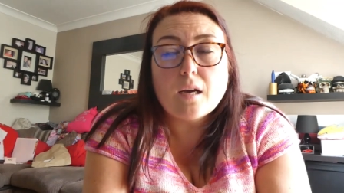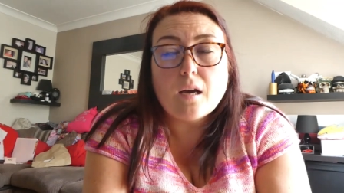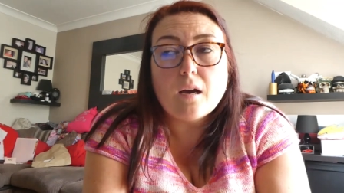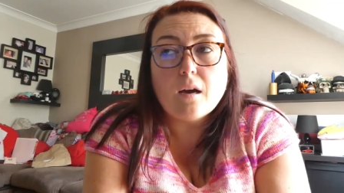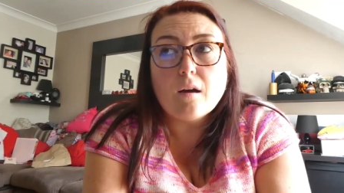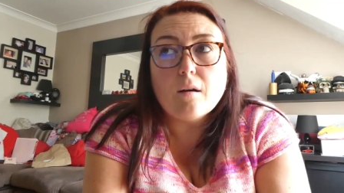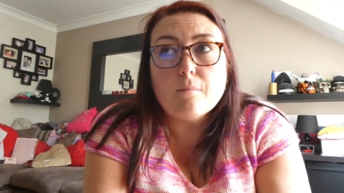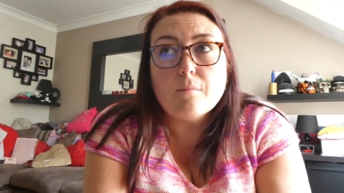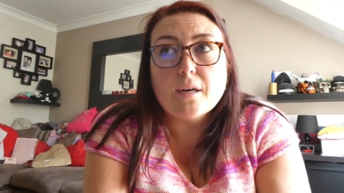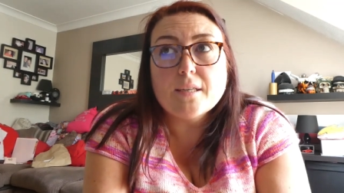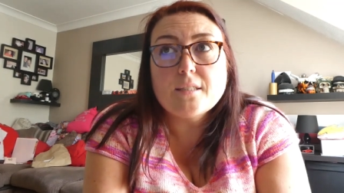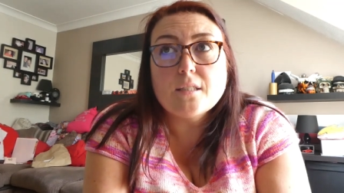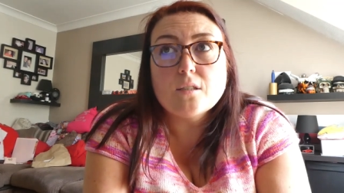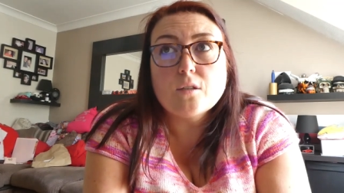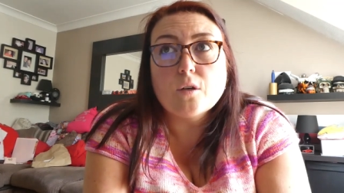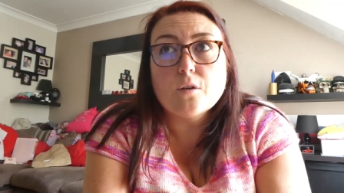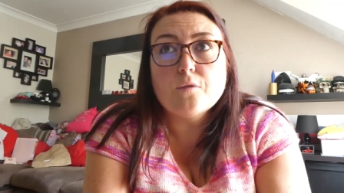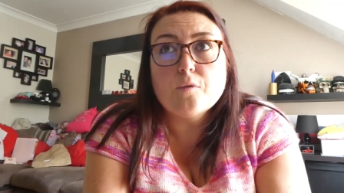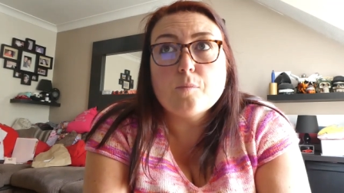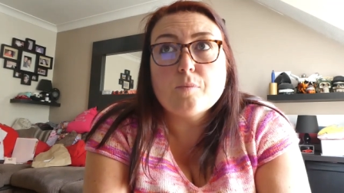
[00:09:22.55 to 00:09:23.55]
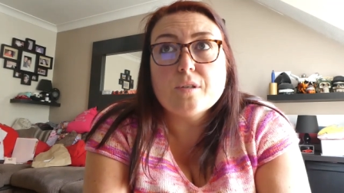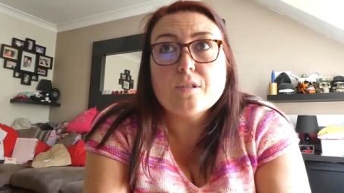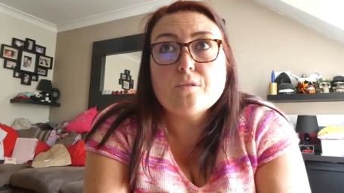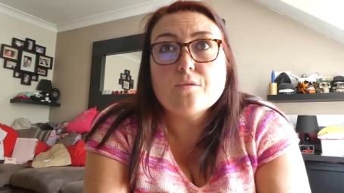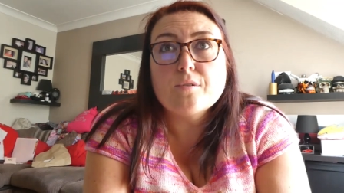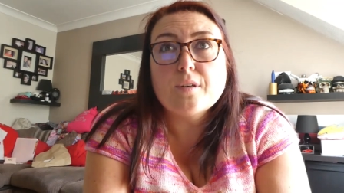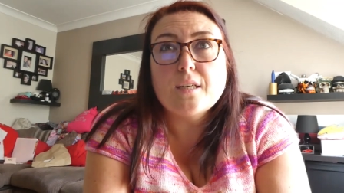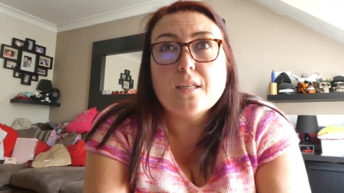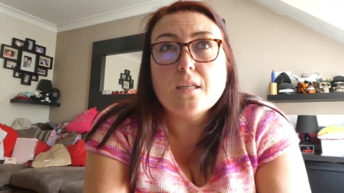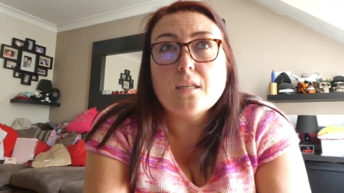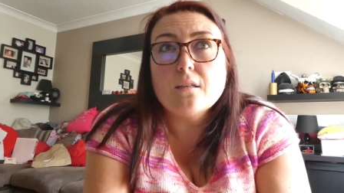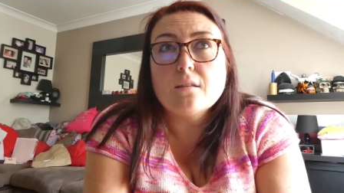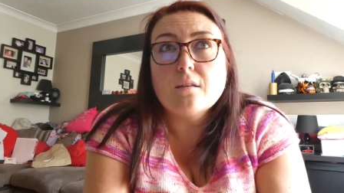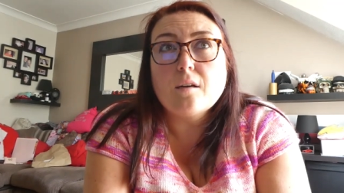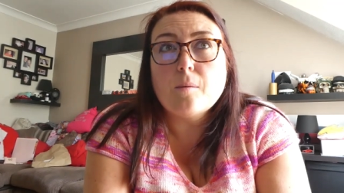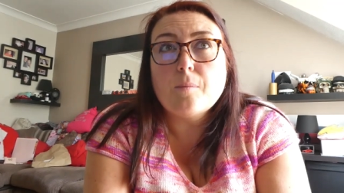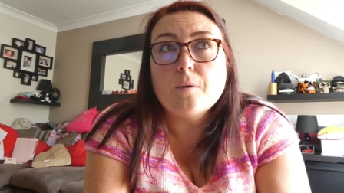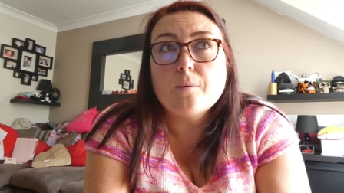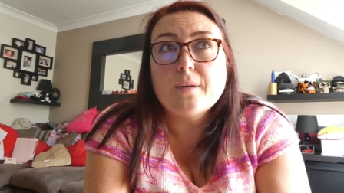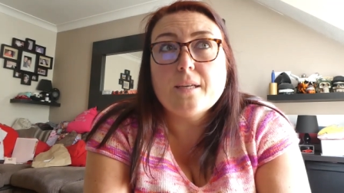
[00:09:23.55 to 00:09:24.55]
Um, I did go for breast screening a
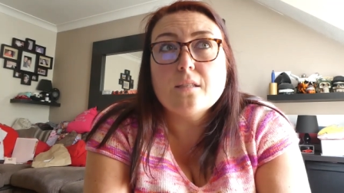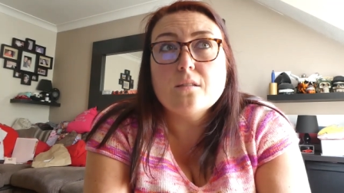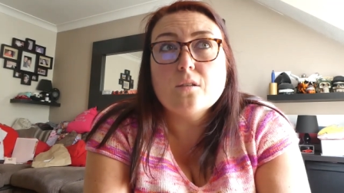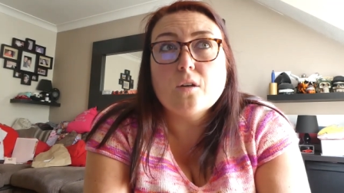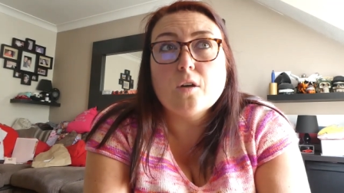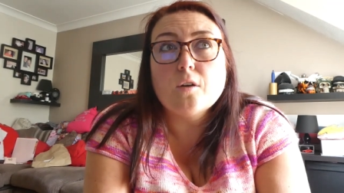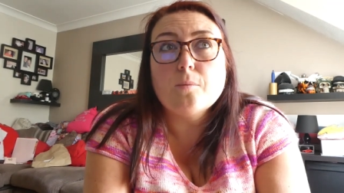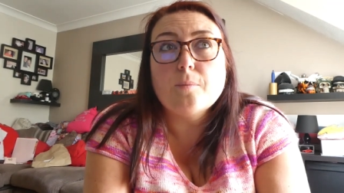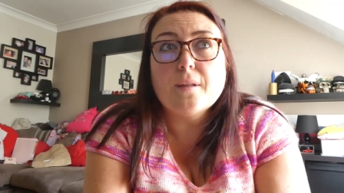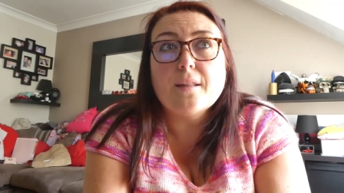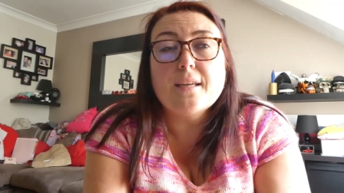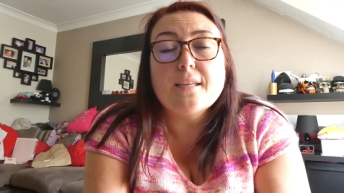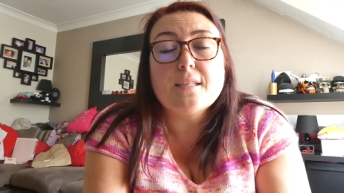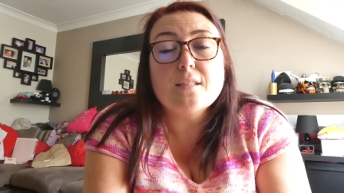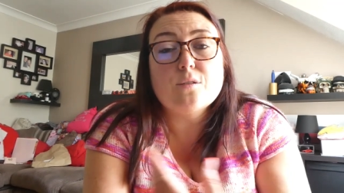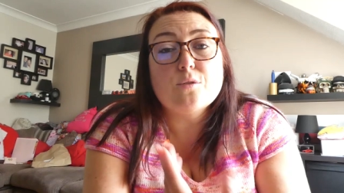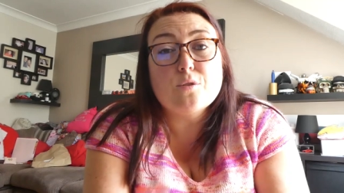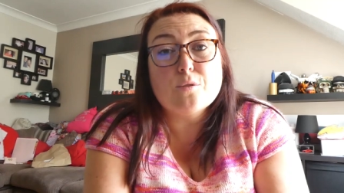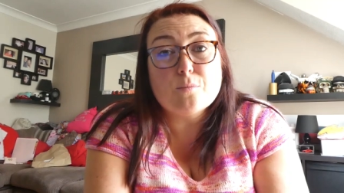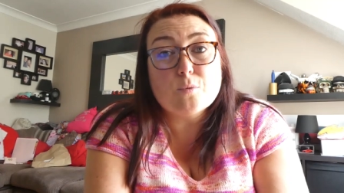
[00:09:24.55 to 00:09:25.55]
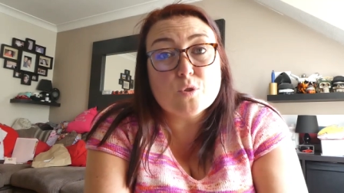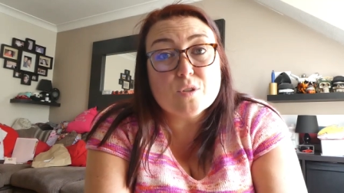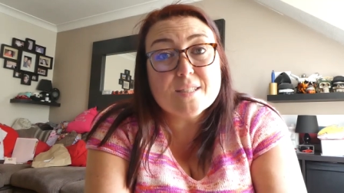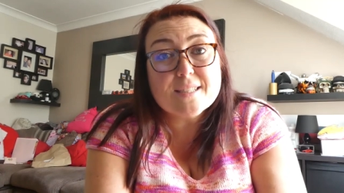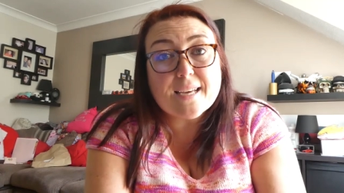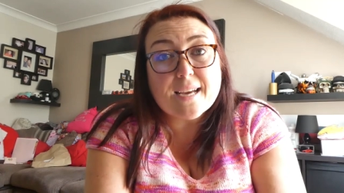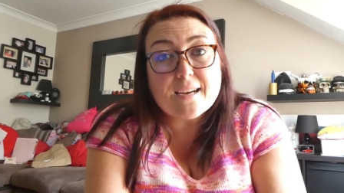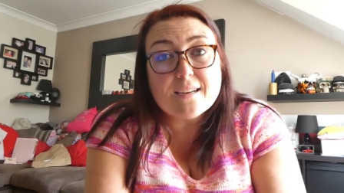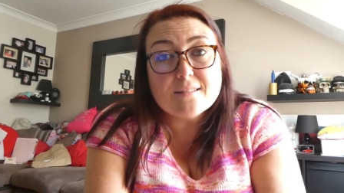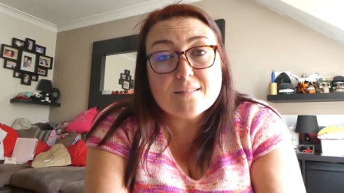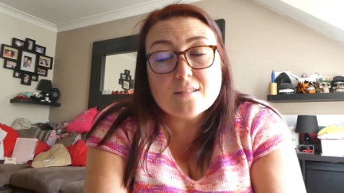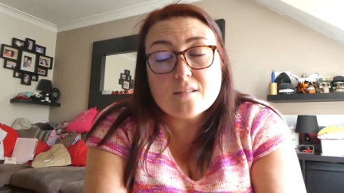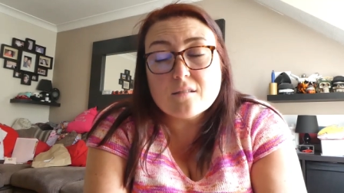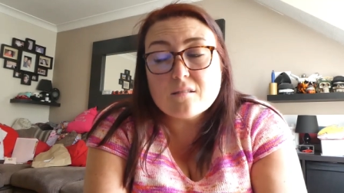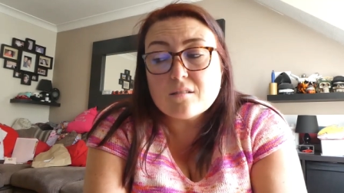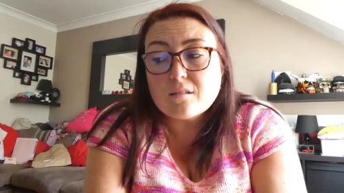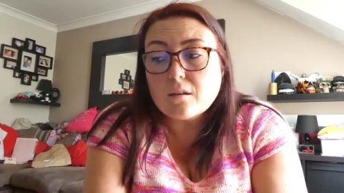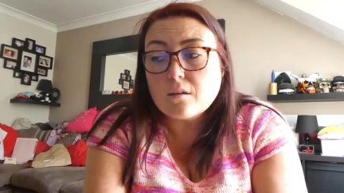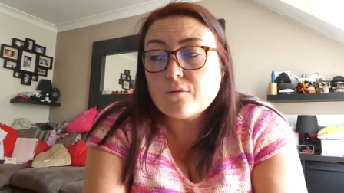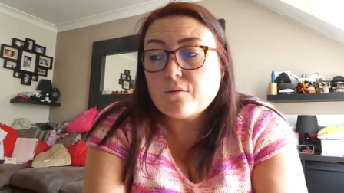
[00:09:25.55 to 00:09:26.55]
couple of weeks ago, but they need to do more scans
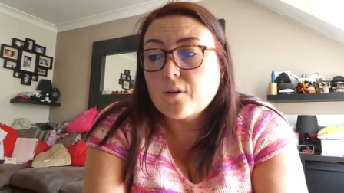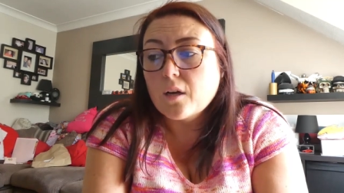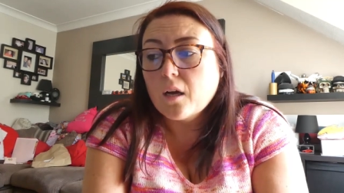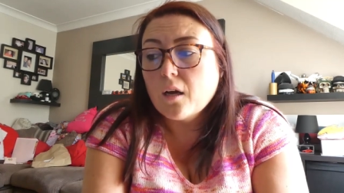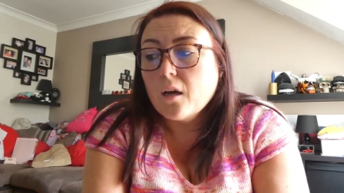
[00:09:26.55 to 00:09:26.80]
and stuff.